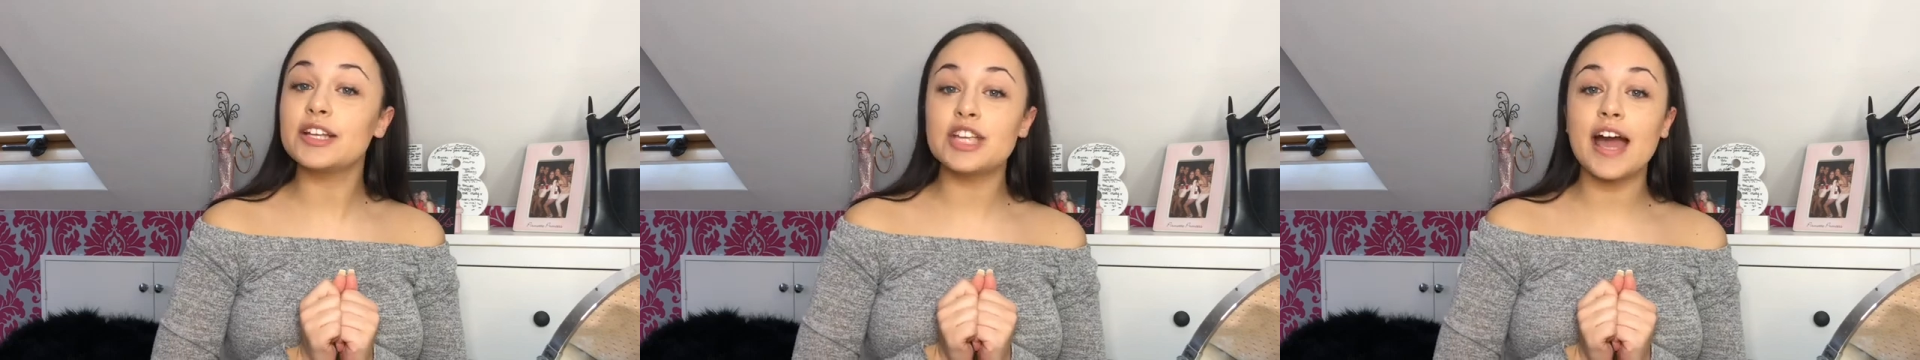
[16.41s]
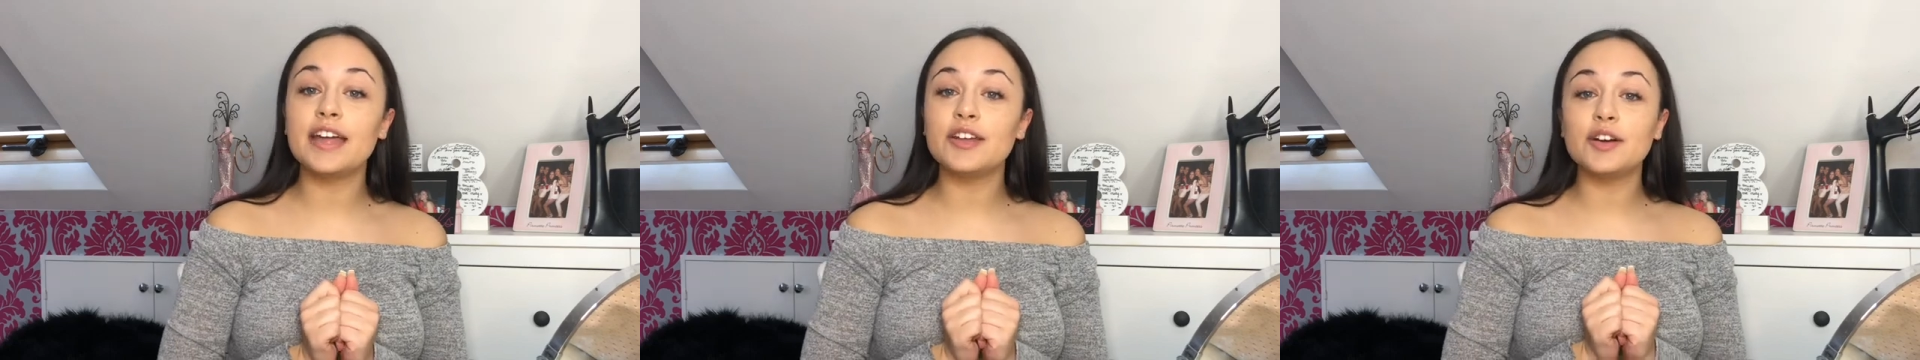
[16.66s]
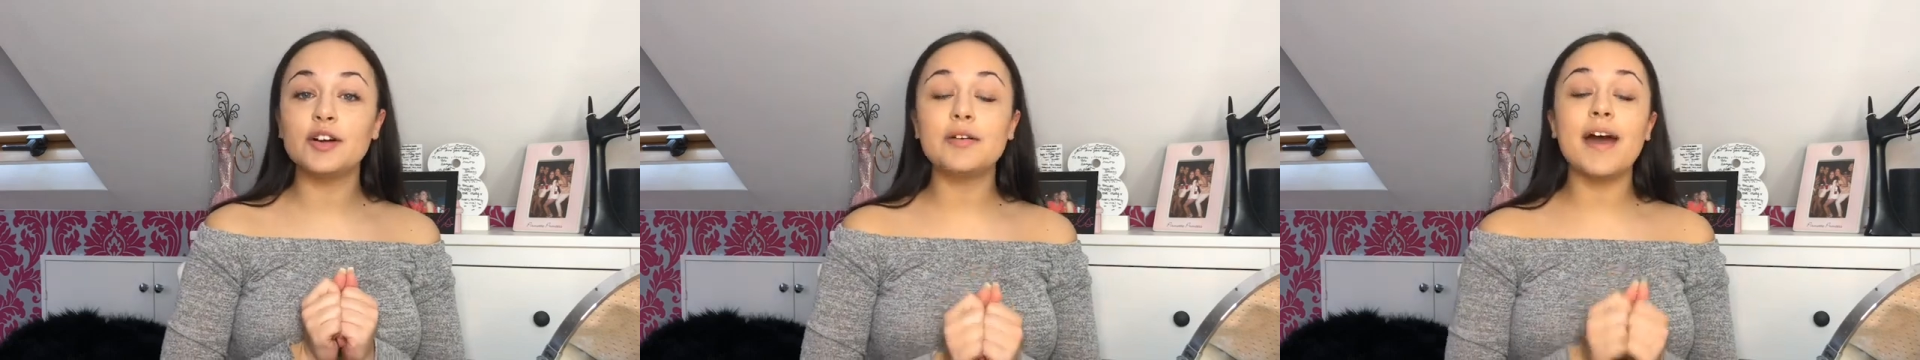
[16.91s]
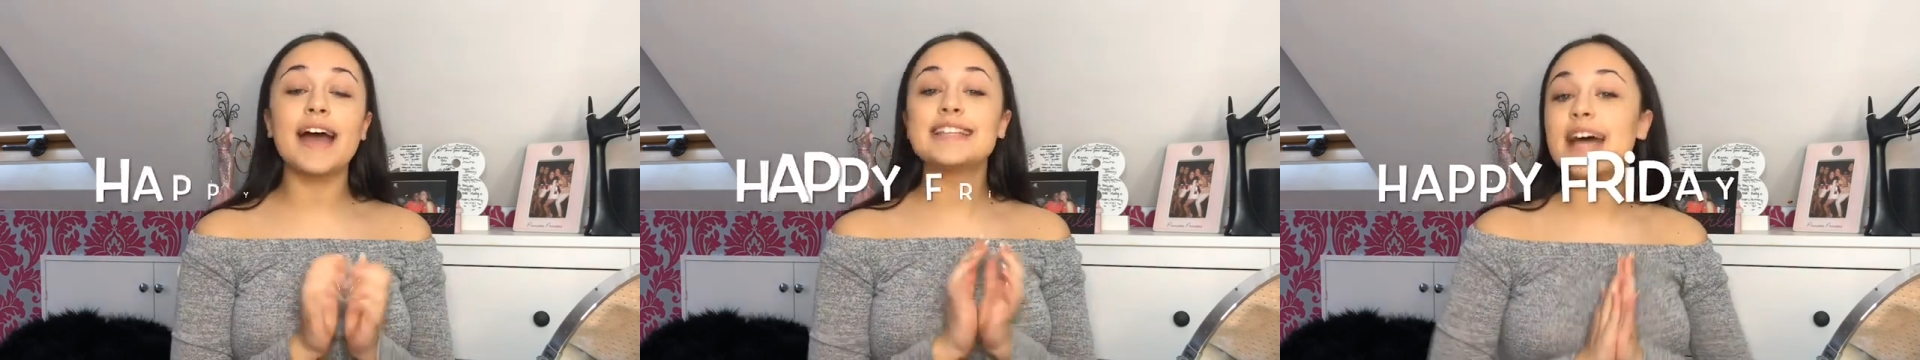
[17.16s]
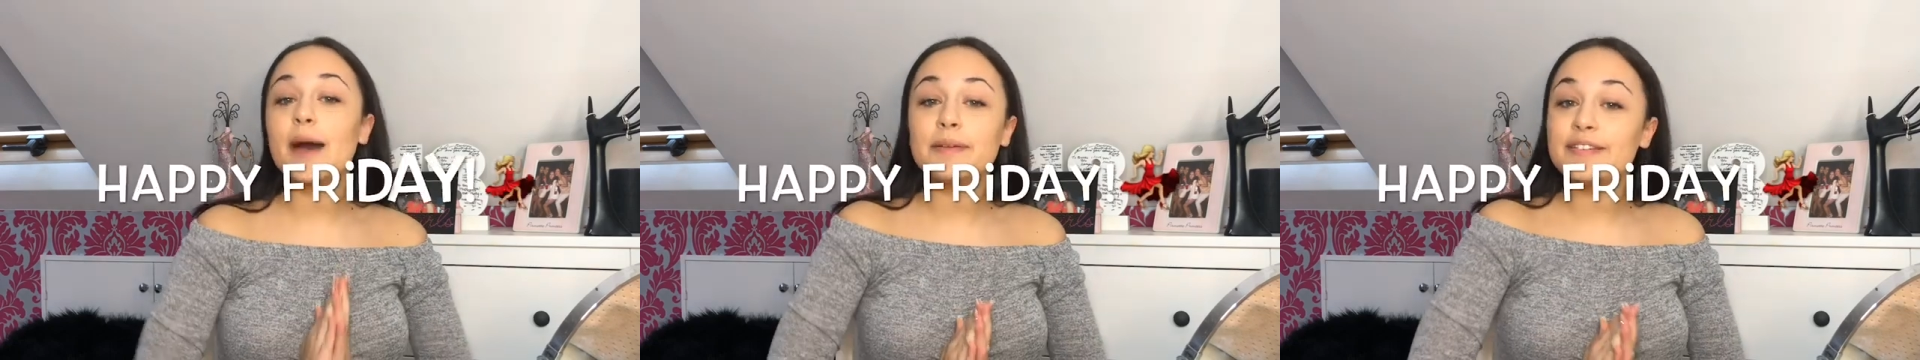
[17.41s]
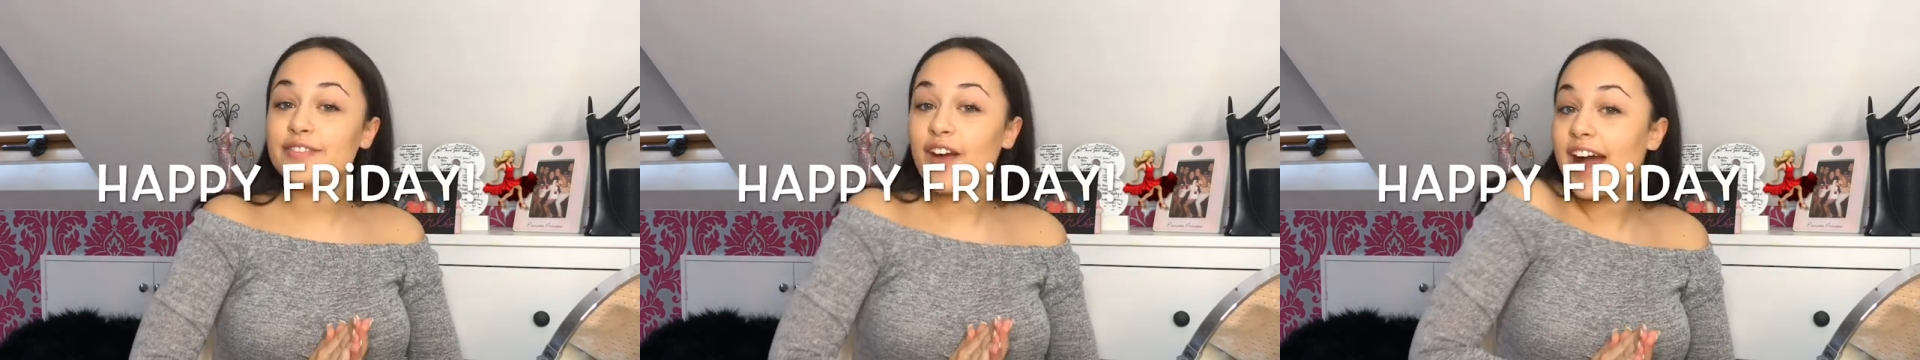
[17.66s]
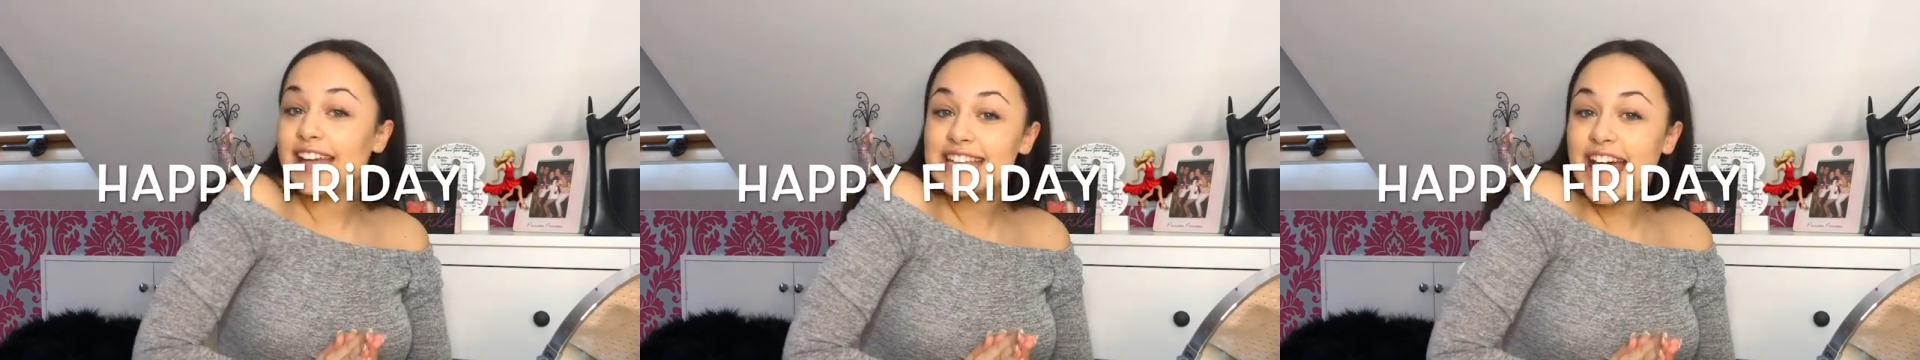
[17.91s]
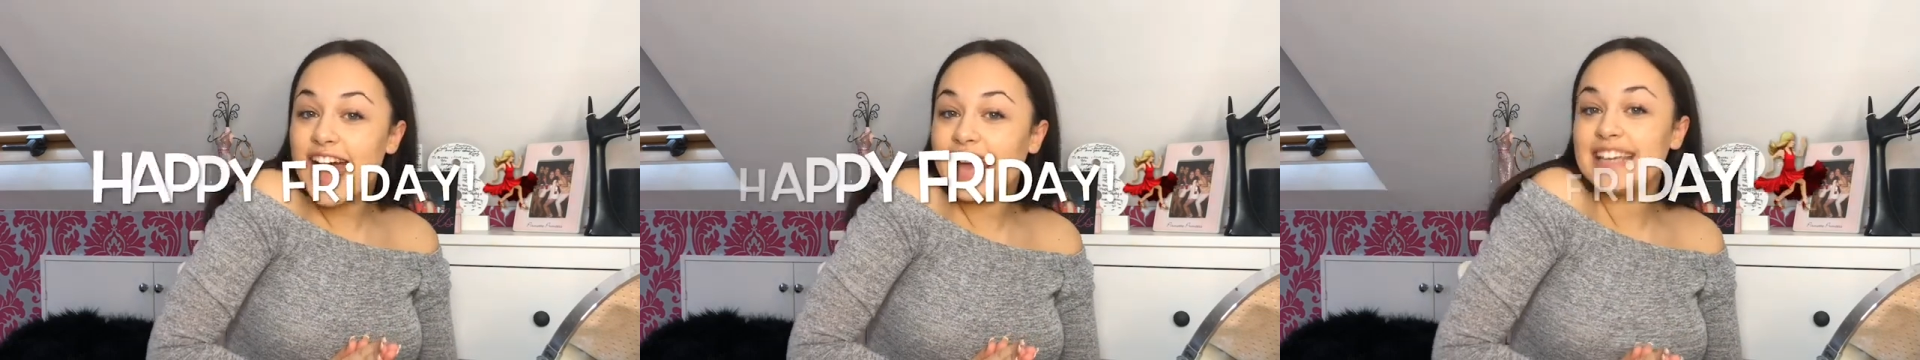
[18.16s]
channel and happy
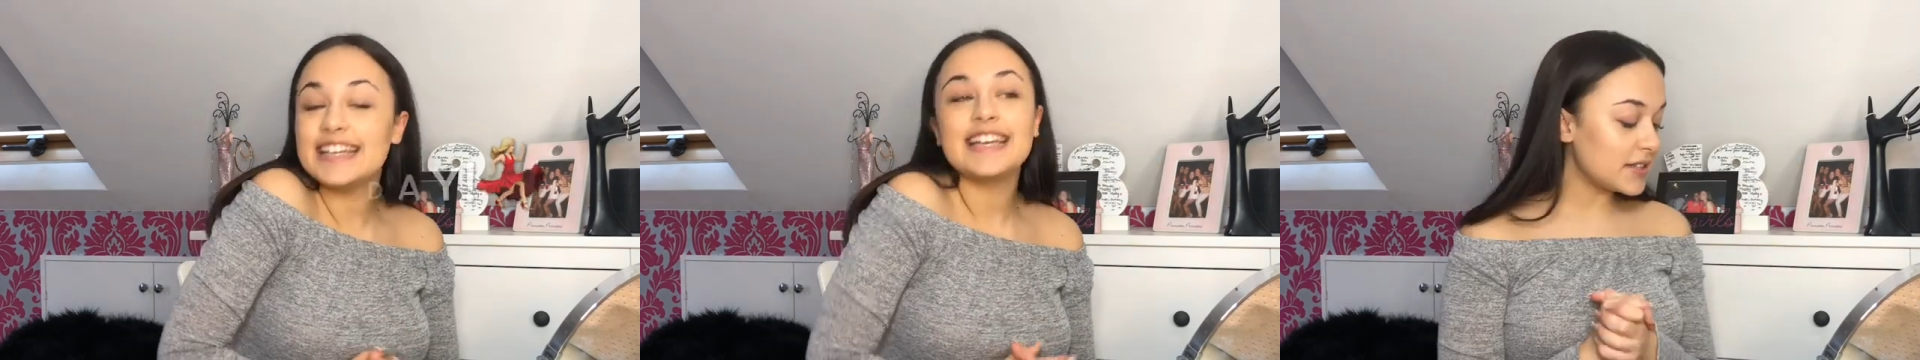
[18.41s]
Friday.